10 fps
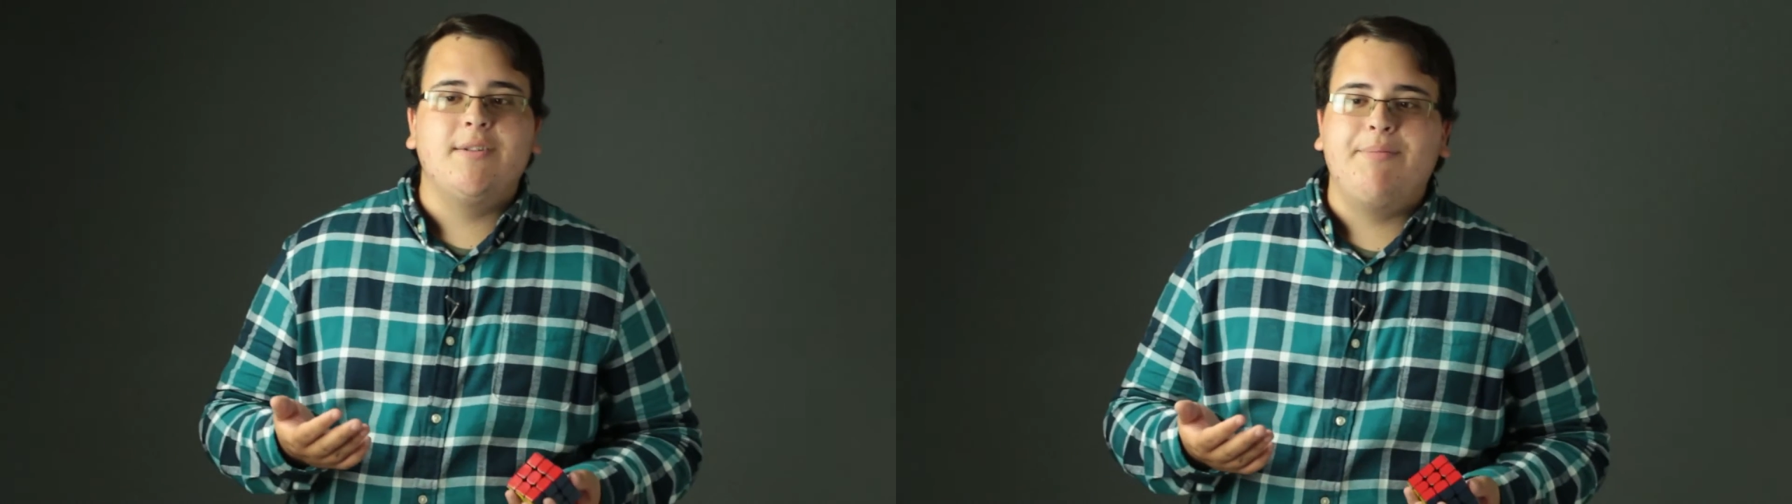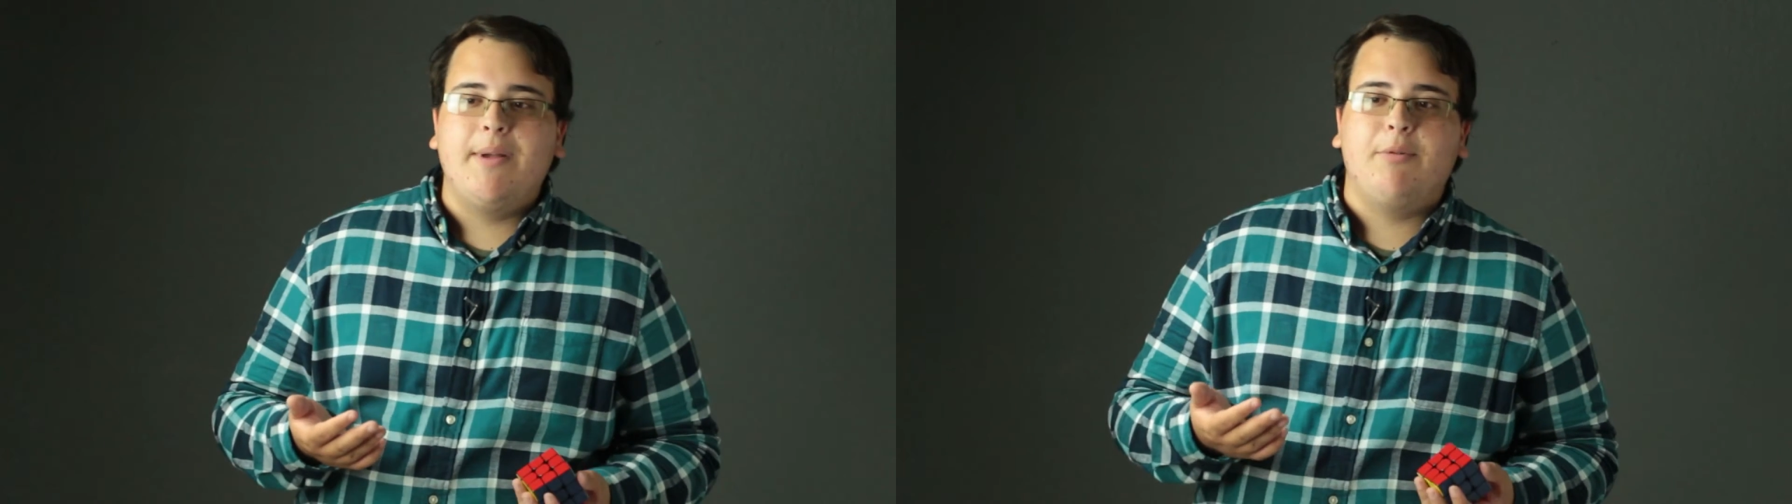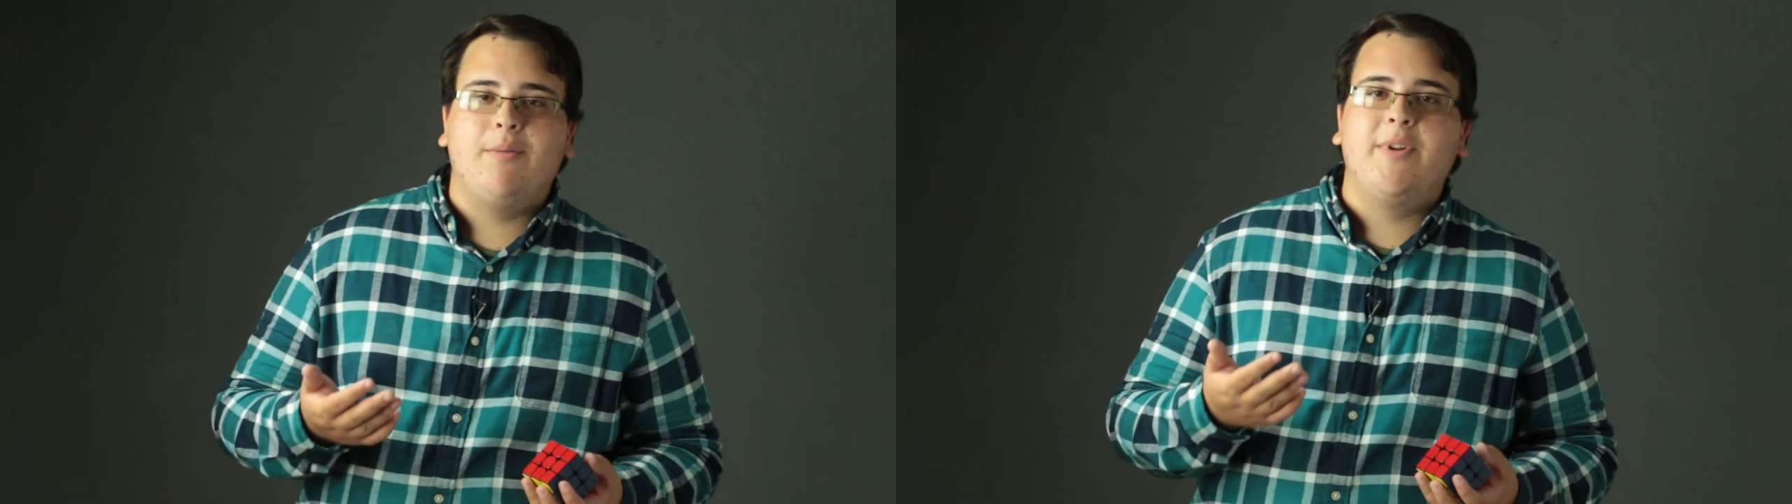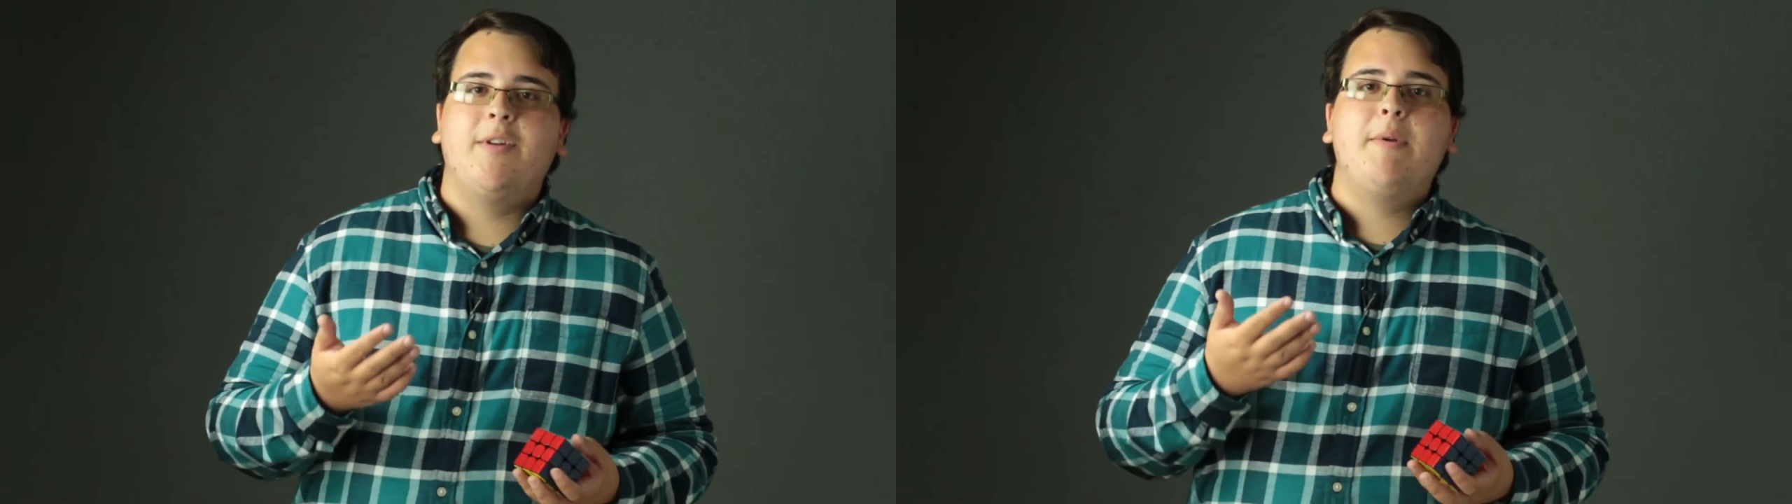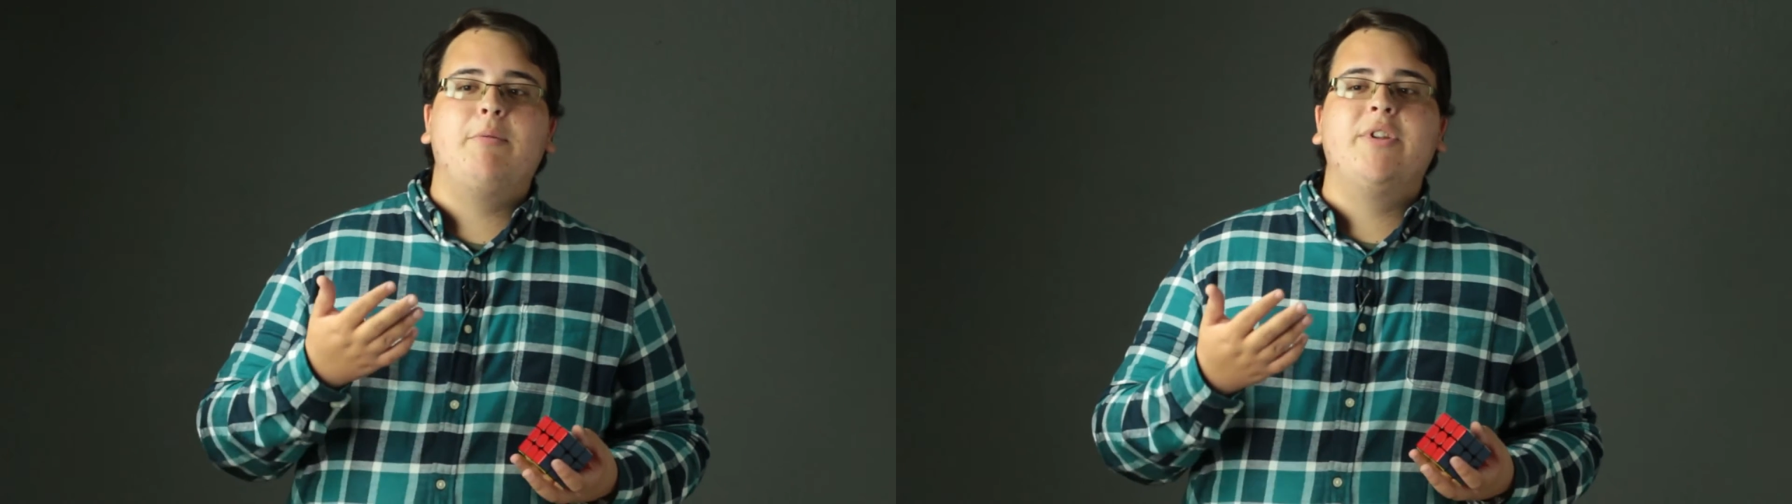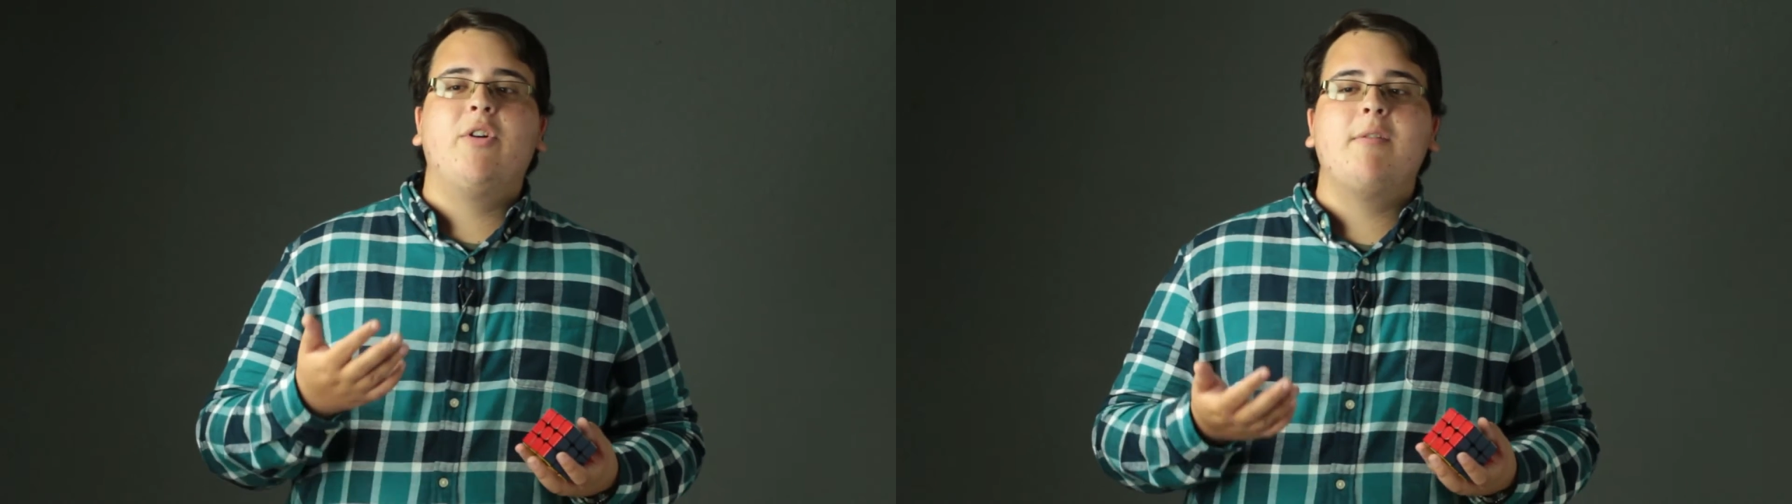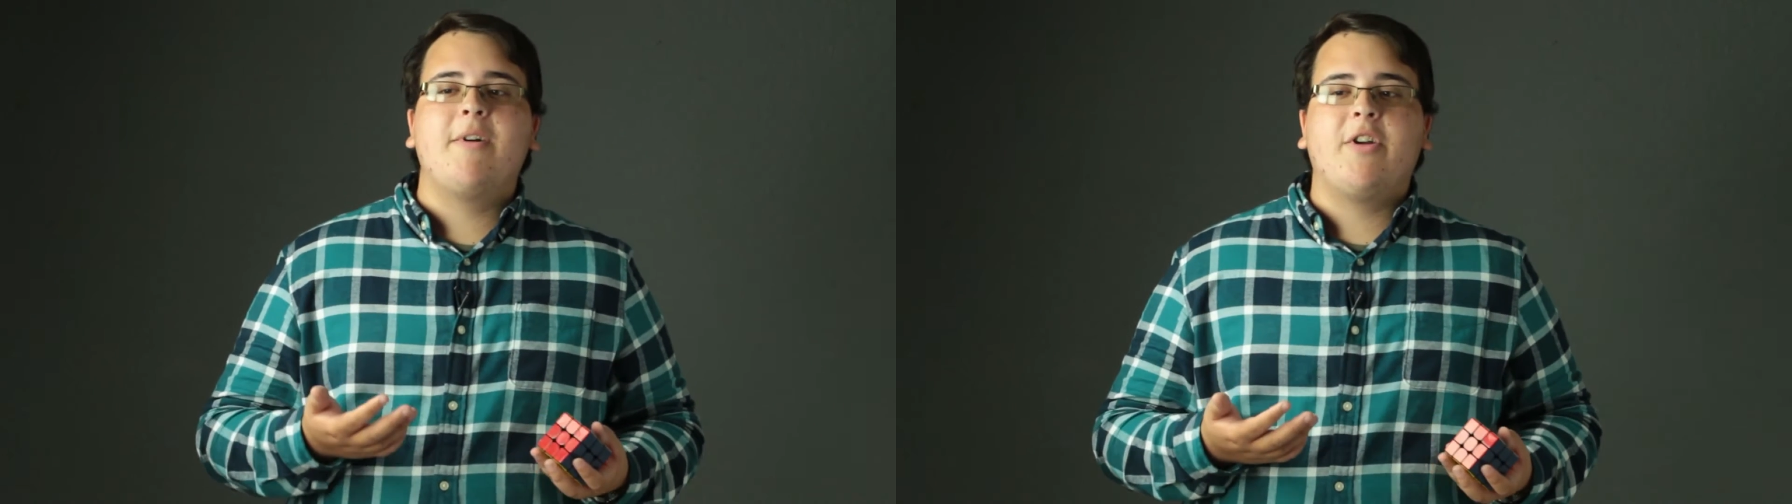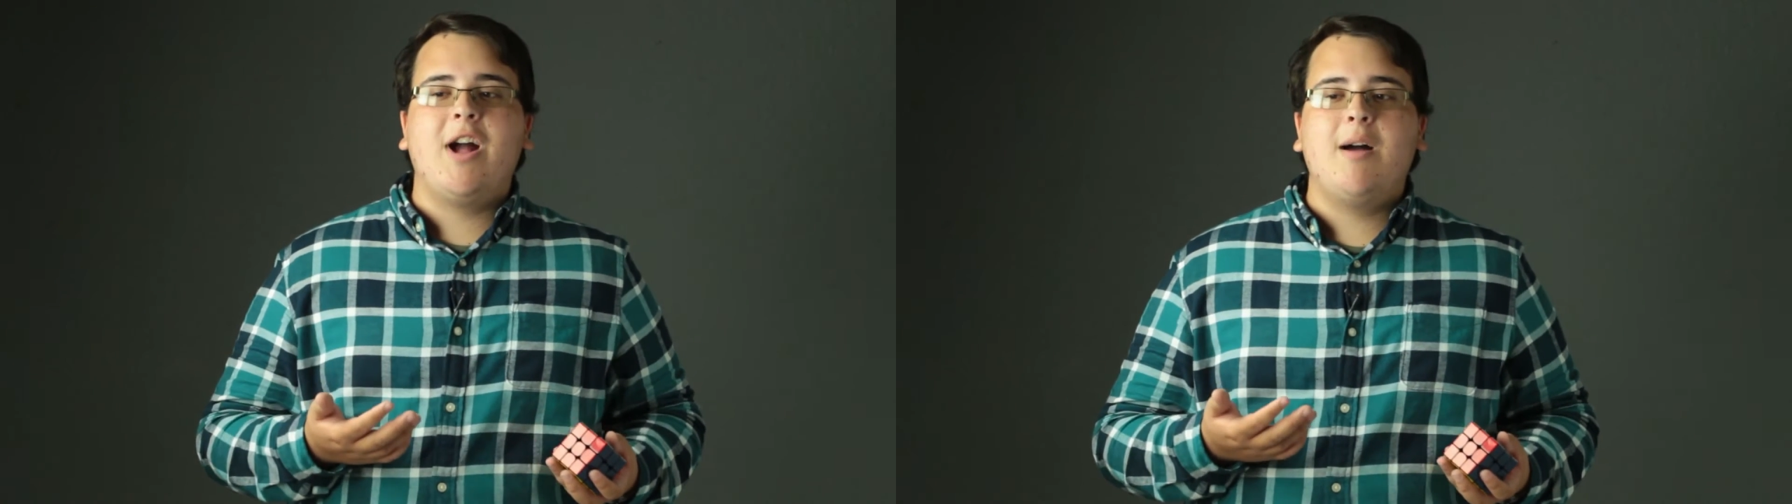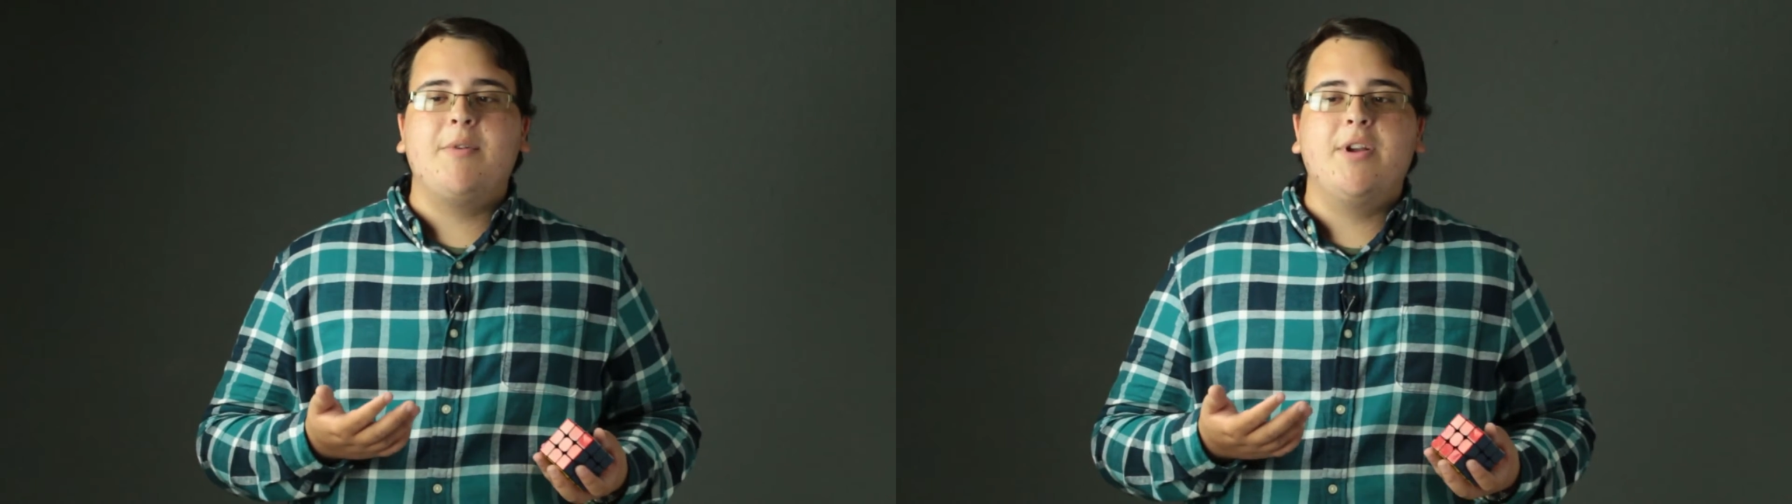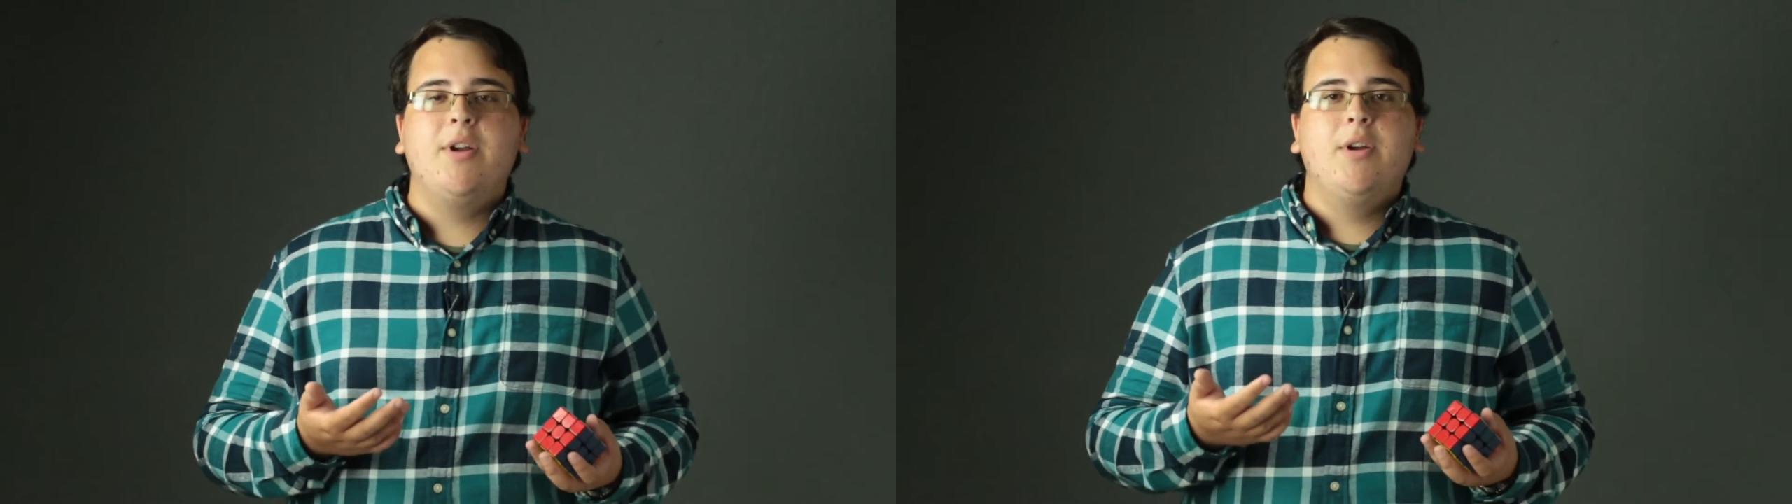people and we love people knowing about our hobby,